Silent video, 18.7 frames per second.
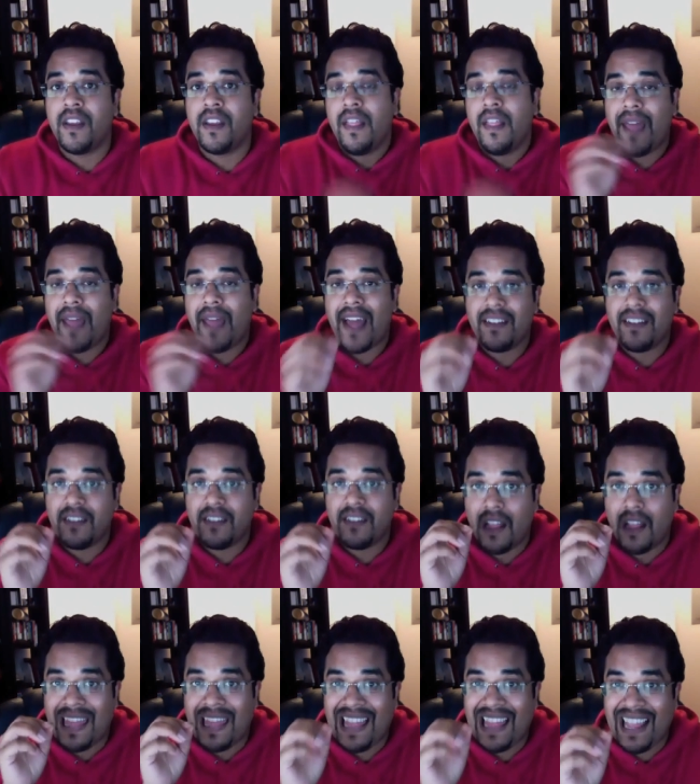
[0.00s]
that is a
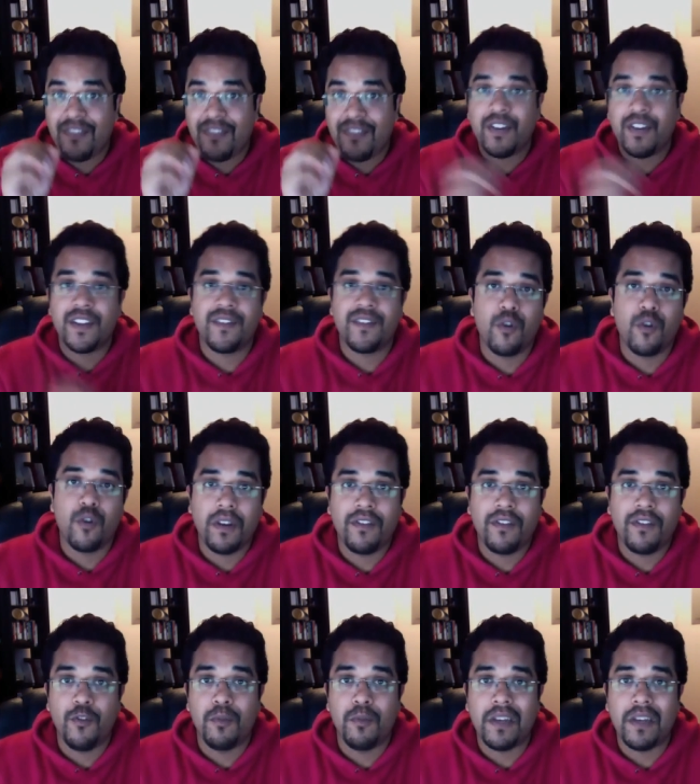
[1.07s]
life-transforming
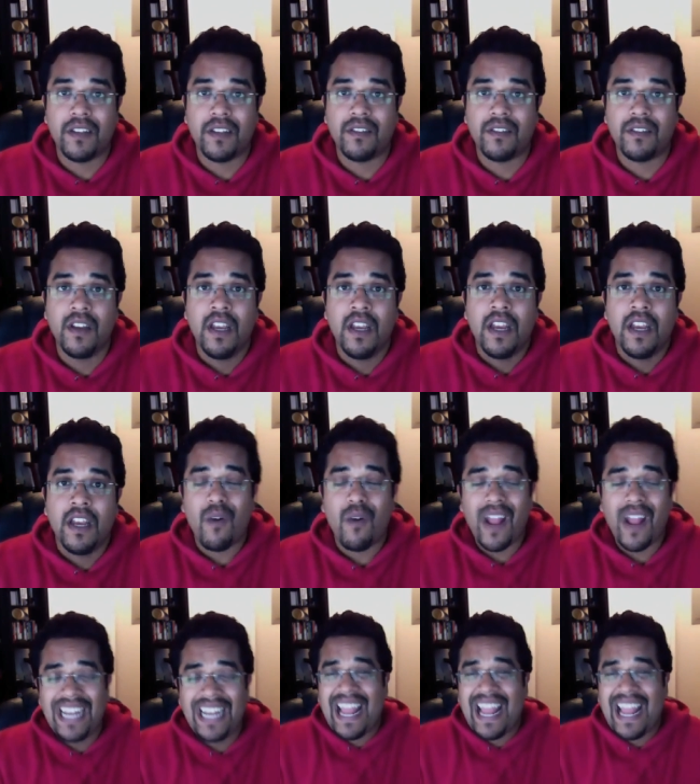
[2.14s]
few minutes.
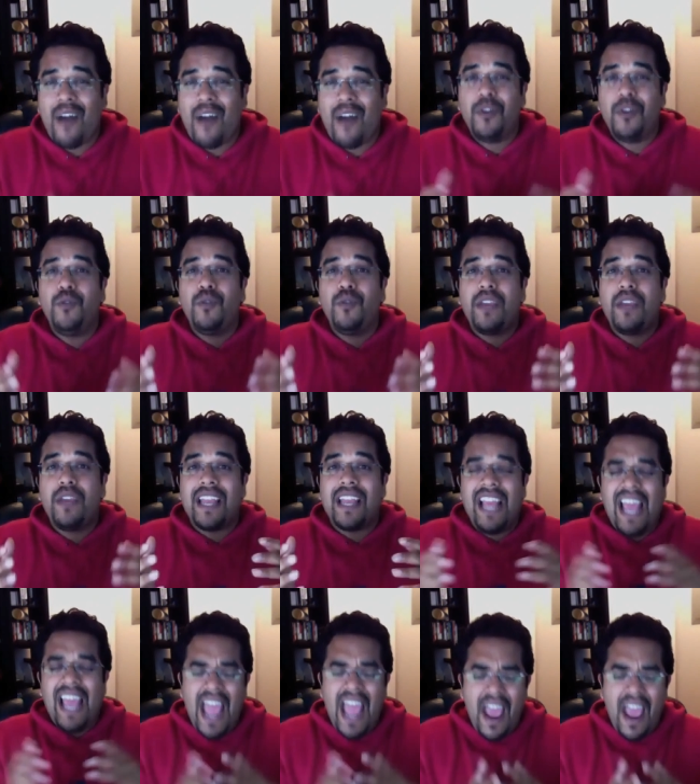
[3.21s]
Right now, you
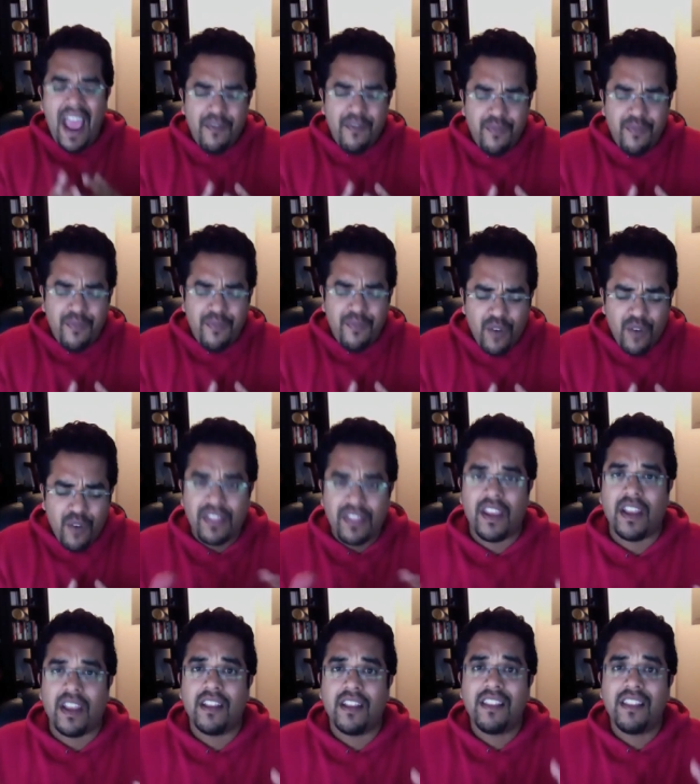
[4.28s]
get
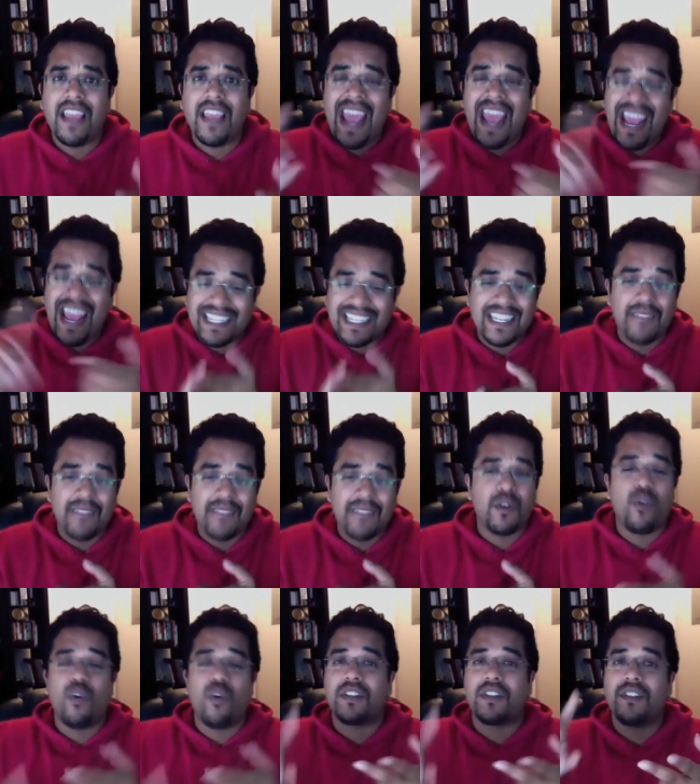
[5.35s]
everything. The ASM
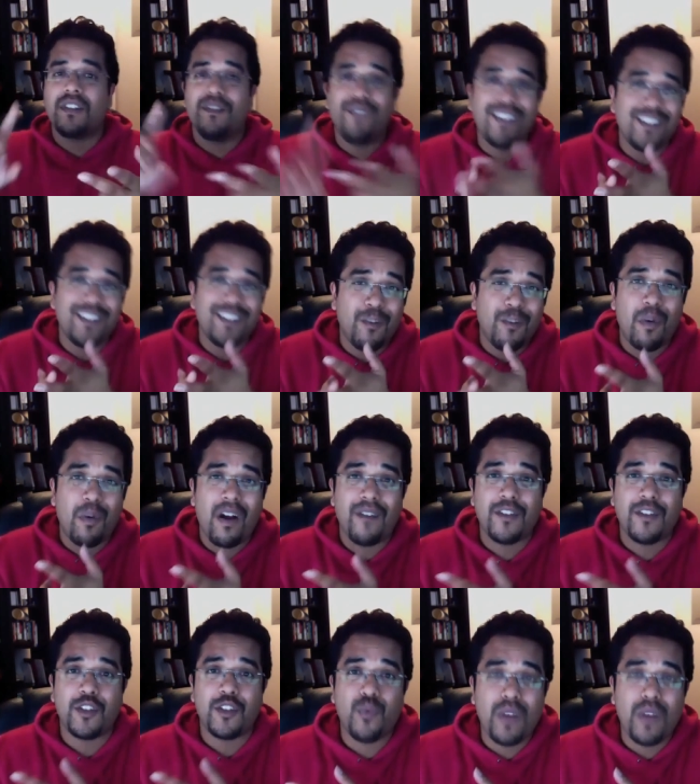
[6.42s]
course, the physical
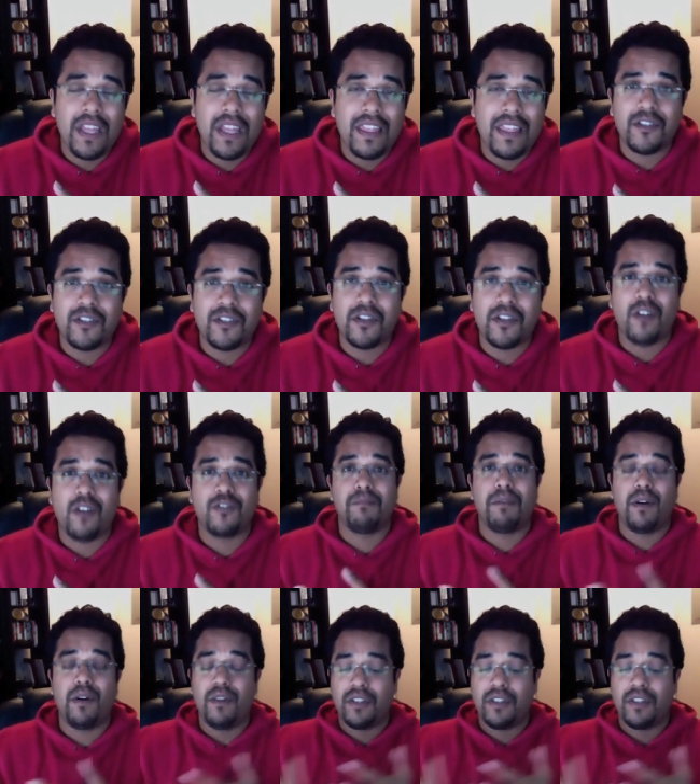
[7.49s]
profits, $20,000 in
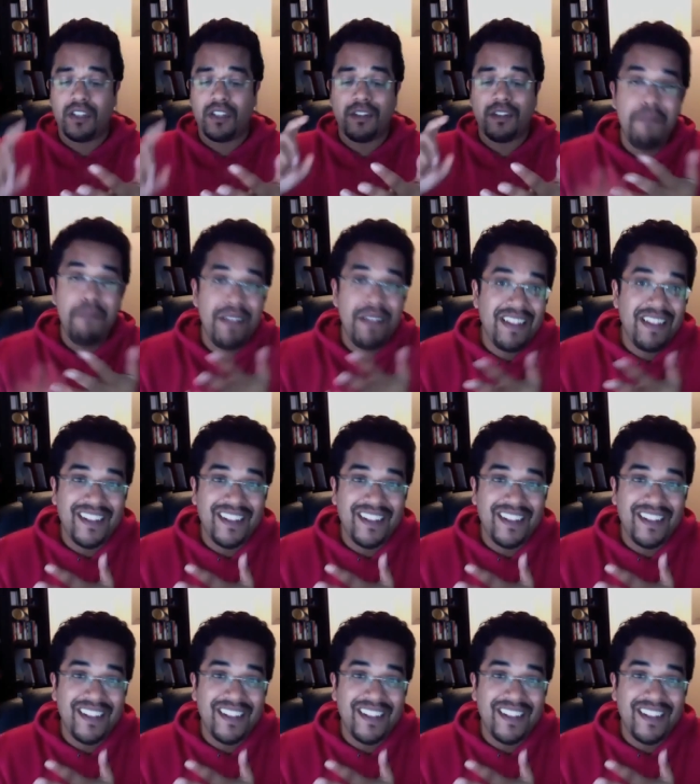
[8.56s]
bonuses, the $1 million